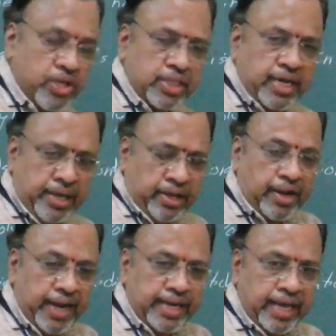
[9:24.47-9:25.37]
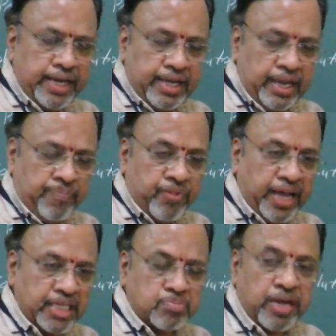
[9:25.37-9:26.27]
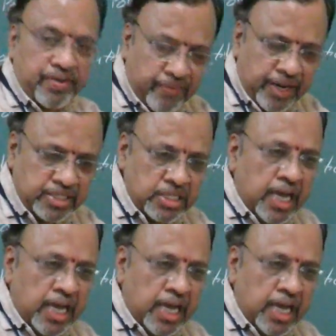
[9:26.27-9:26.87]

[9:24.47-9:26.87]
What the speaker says: with the right angle as my reference,